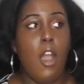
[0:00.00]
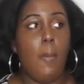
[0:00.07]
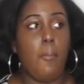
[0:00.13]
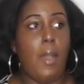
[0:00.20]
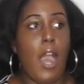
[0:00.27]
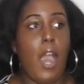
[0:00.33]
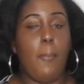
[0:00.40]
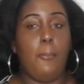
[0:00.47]

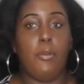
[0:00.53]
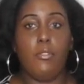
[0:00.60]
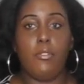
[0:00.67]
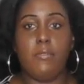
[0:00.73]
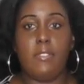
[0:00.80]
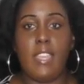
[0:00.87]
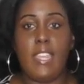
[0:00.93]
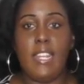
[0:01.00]
But I'll
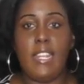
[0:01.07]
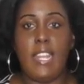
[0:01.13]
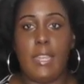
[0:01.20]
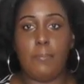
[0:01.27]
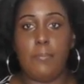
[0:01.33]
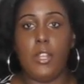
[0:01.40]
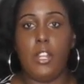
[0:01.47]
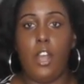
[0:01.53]
put the
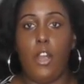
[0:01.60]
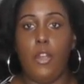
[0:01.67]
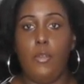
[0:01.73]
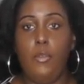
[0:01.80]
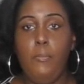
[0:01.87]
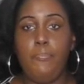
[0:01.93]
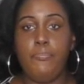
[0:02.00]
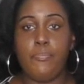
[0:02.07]
link
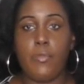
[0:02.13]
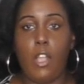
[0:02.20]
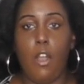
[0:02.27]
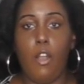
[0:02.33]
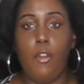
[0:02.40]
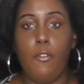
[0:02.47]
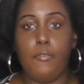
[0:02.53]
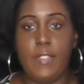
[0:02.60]
below
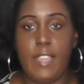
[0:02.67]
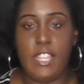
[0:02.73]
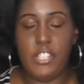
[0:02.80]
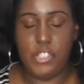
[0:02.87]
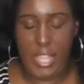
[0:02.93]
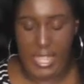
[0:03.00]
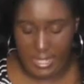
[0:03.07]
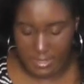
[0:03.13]
of the
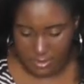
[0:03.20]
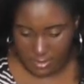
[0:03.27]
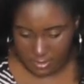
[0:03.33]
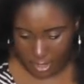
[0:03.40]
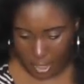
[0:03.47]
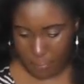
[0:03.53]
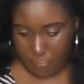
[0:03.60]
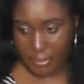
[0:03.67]

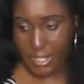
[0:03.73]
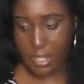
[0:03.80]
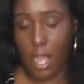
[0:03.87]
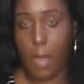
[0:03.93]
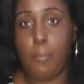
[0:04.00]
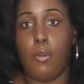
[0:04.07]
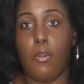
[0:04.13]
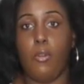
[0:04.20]
jeans. I think
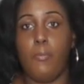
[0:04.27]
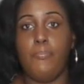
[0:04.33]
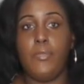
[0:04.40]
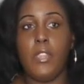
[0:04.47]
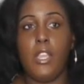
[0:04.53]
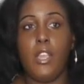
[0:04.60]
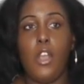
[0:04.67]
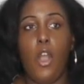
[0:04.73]
I'll put
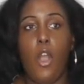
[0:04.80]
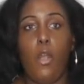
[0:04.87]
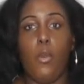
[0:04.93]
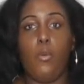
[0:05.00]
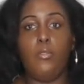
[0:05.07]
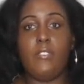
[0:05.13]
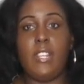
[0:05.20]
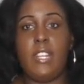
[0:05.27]

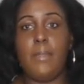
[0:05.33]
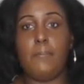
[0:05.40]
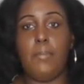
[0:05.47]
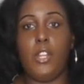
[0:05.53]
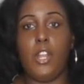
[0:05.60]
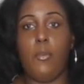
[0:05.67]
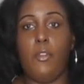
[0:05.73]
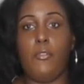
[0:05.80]
all the link
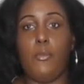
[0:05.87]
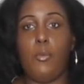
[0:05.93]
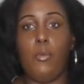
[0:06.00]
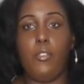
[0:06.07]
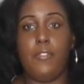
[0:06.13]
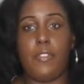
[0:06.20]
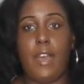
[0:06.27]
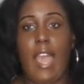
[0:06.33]
below of
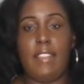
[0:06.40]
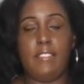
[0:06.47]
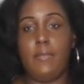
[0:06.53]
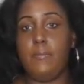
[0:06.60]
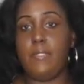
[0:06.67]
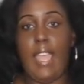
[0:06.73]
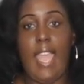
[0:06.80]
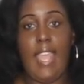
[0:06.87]
all of the
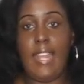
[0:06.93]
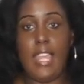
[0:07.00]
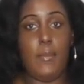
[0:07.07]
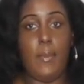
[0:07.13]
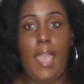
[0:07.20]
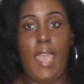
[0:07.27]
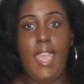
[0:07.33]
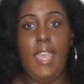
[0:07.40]
items
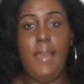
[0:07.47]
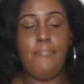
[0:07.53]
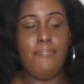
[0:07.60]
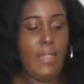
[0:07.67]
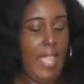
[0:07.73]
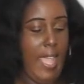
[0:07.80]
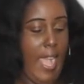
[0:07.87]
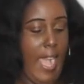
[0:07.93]
anyway,
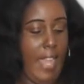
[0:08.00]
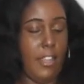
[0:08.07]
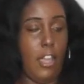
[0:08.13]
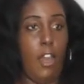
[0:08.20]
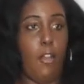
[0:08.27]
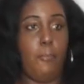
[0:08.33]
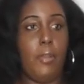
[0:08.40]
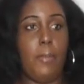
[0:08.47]
and
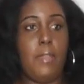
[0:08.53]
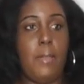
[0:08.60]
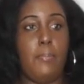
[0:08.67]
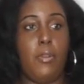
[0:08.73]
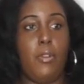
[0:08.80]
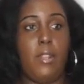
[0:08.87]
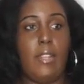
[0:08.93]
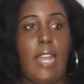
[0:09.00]
I'll probably
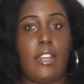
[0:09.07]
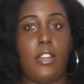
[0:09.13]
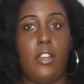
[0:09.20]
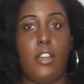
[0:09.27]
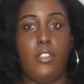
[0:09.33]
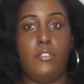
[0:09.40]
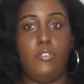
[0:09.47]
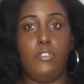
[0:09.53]
put like
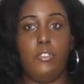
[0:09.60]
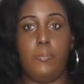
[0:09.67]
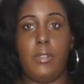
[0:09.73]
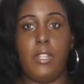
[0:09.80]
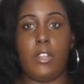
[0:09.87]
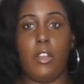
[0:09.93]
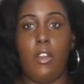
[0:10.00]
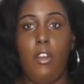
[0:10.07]
a
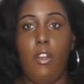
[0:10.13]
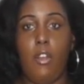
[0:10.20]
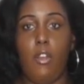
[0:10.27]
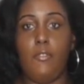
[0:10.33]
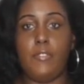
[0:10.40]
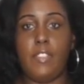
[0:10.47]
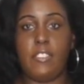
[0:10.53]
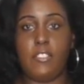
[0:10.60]
duplicate
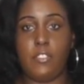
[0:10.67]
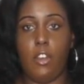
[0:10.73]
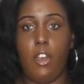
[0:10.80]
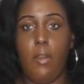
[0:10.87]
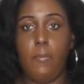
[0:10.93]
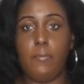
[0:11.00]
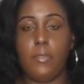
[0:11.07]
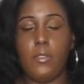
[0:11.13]
of this
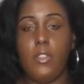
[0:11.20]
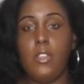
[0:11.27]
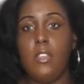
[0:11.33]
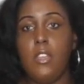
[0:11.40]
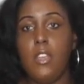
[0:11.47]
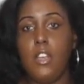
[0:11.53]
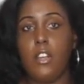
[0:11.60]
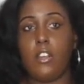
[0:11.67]
top,
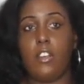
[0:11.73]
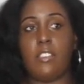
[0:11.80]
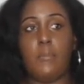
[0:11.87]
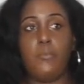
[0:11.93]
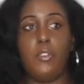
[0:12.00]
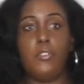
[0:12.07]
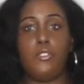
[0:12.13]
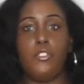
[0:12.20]
because
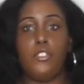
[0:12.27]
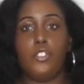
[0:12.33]
I'm not too